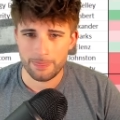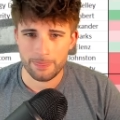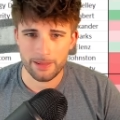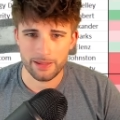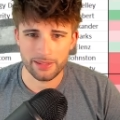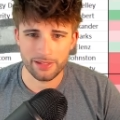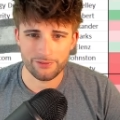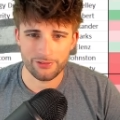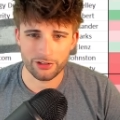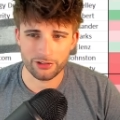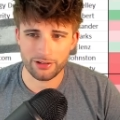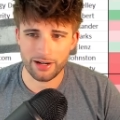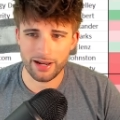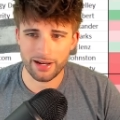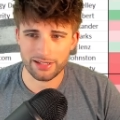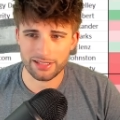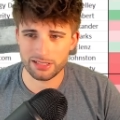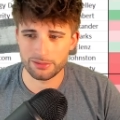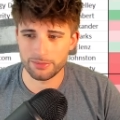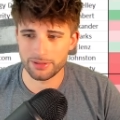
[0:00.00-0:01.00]
And then for
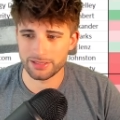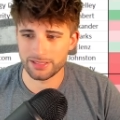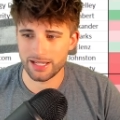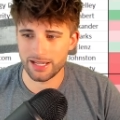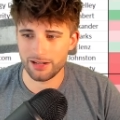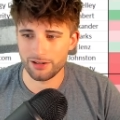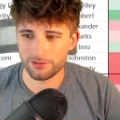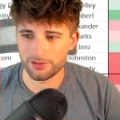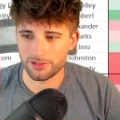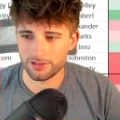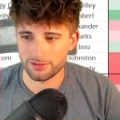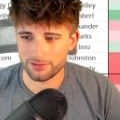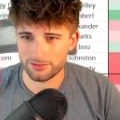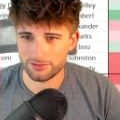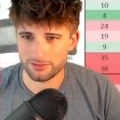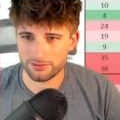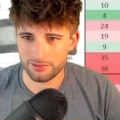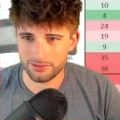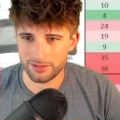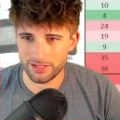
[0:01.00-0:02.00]
Gragson and McDowell, just
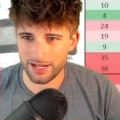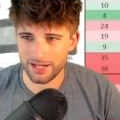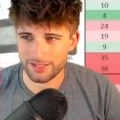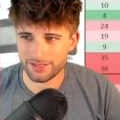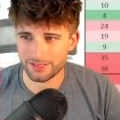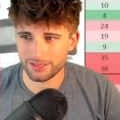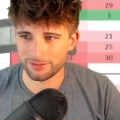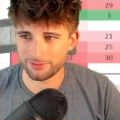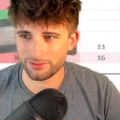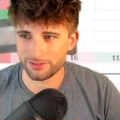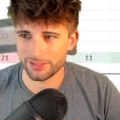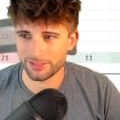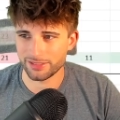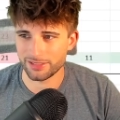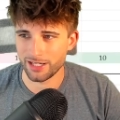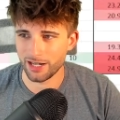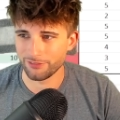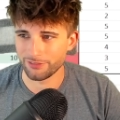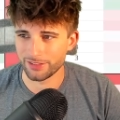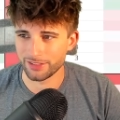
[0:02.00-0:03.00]
guys that are really
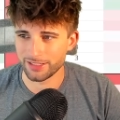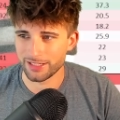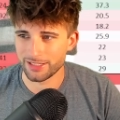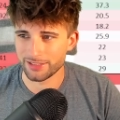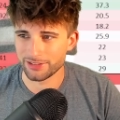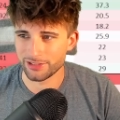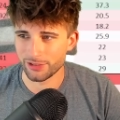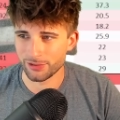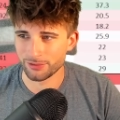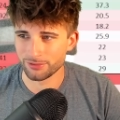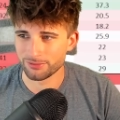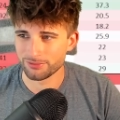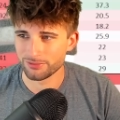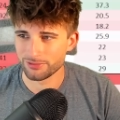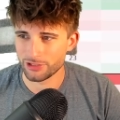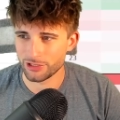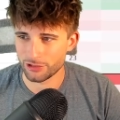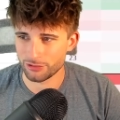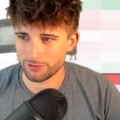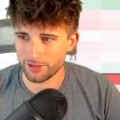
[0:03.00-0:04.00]
tough to get to.
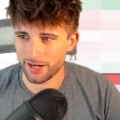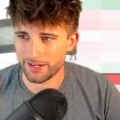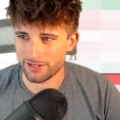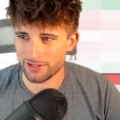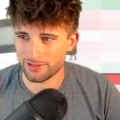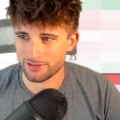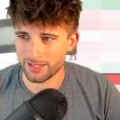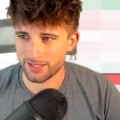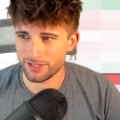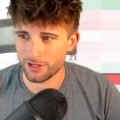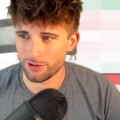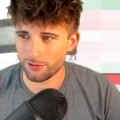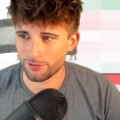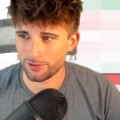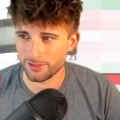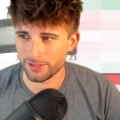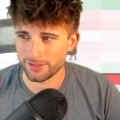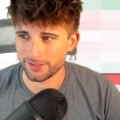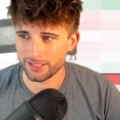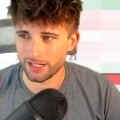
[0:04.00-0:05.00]
Just ranges I don't
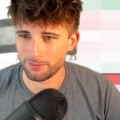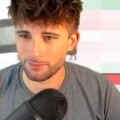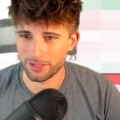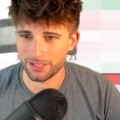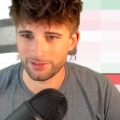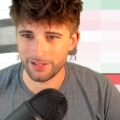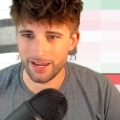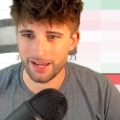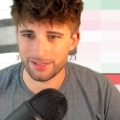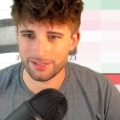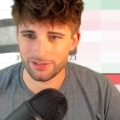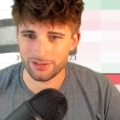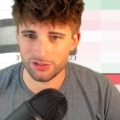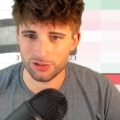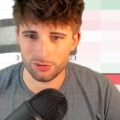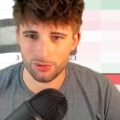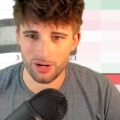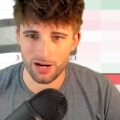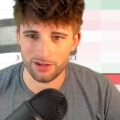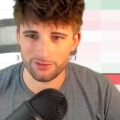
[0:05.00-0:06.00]
really think I'm going to land in
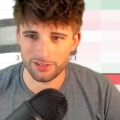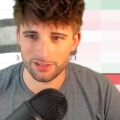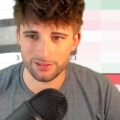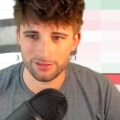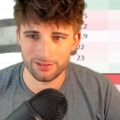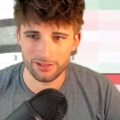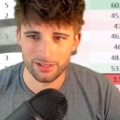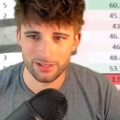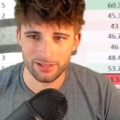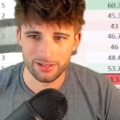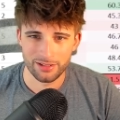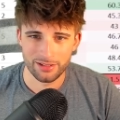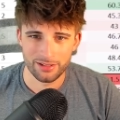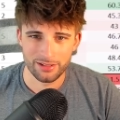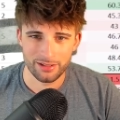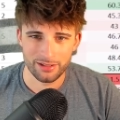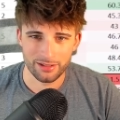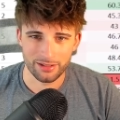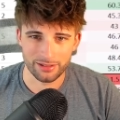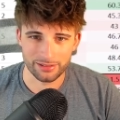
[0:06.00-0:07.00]
too often. I
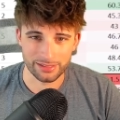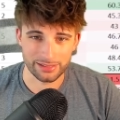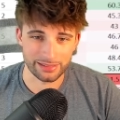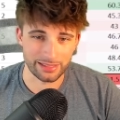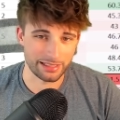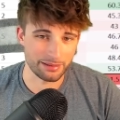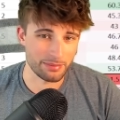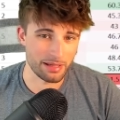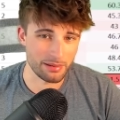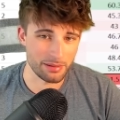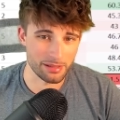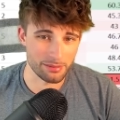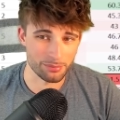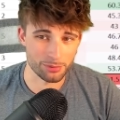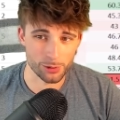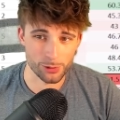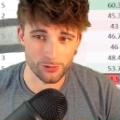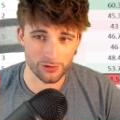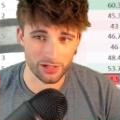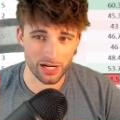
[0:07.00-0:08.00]
think they can maybe
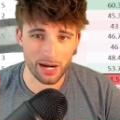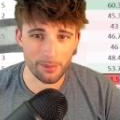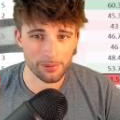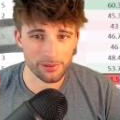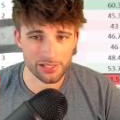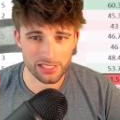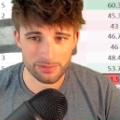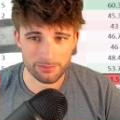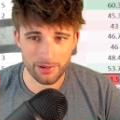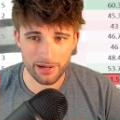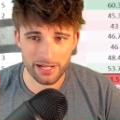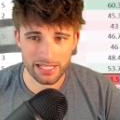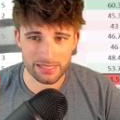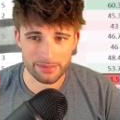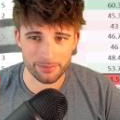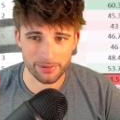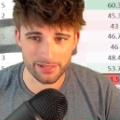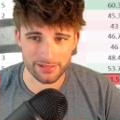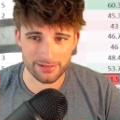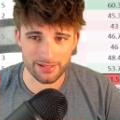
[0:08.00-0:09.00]
improve a couple of spots,
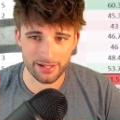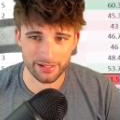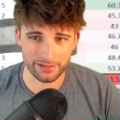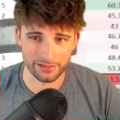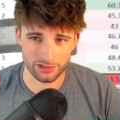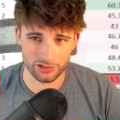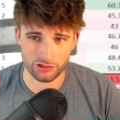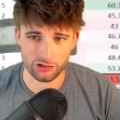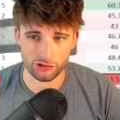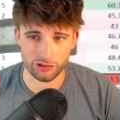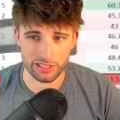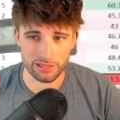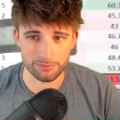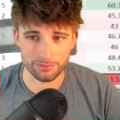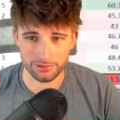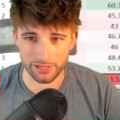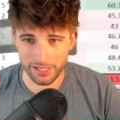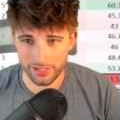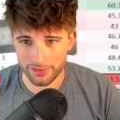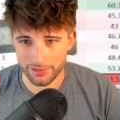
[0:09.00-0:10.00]
but it's not going to
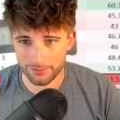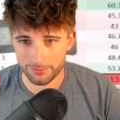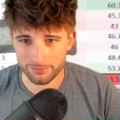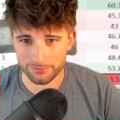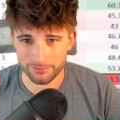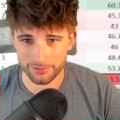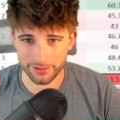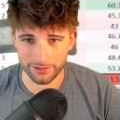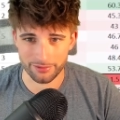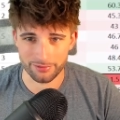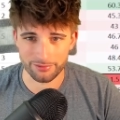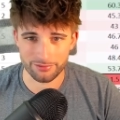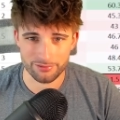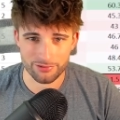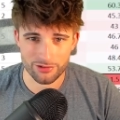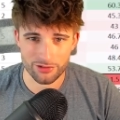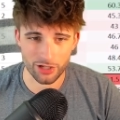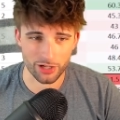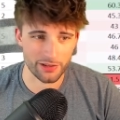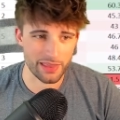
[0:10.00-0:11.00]
play them. Like,
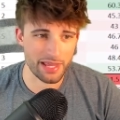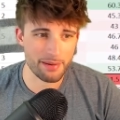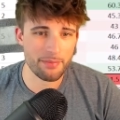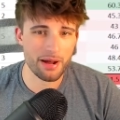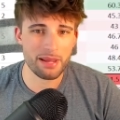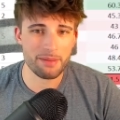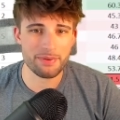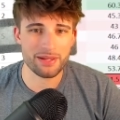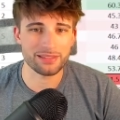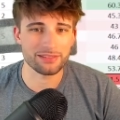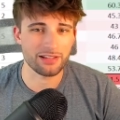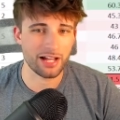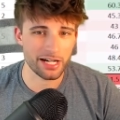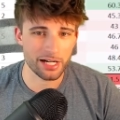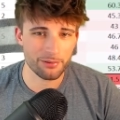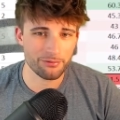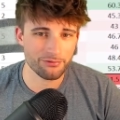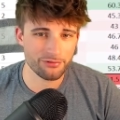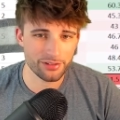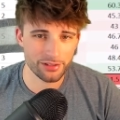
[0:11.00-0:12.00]
sure, they might be
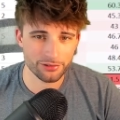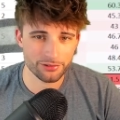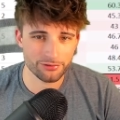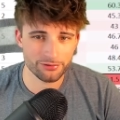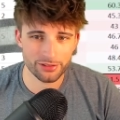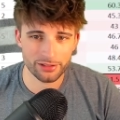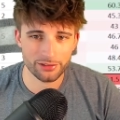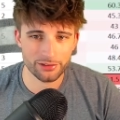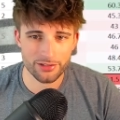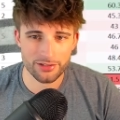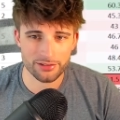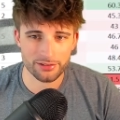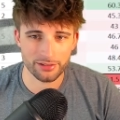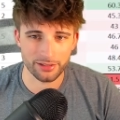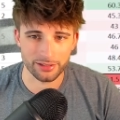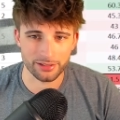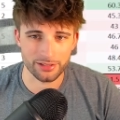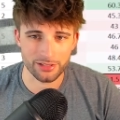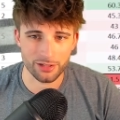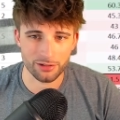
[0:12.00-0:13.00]
lineup fill- fillers.
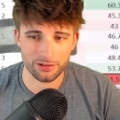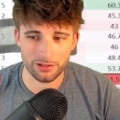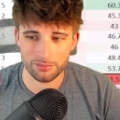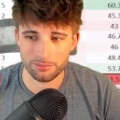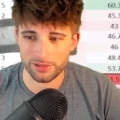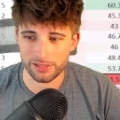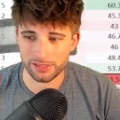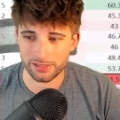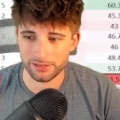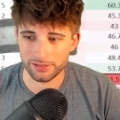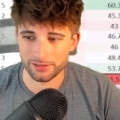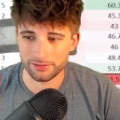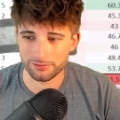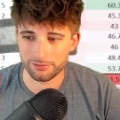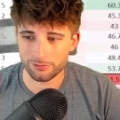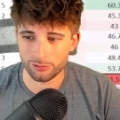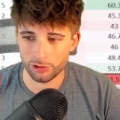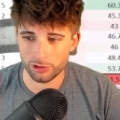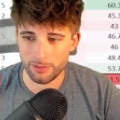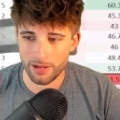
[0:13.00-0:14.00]
Like, you don't completely
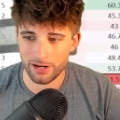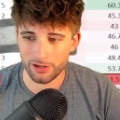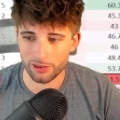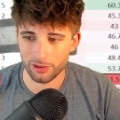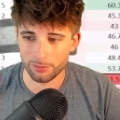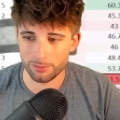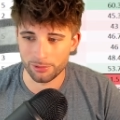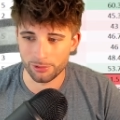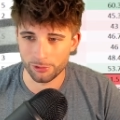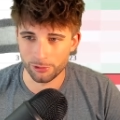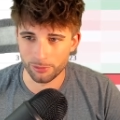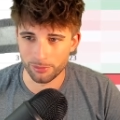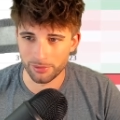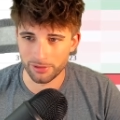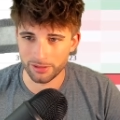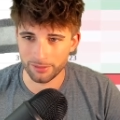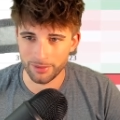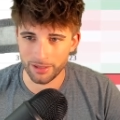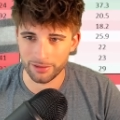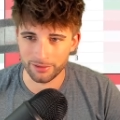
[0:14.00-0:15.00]
rule them out of the pool,
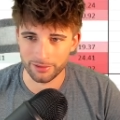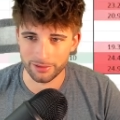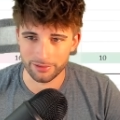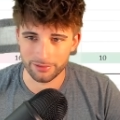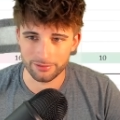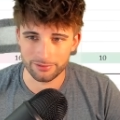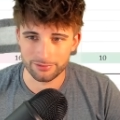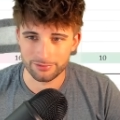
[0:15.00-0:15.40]
but I'm not like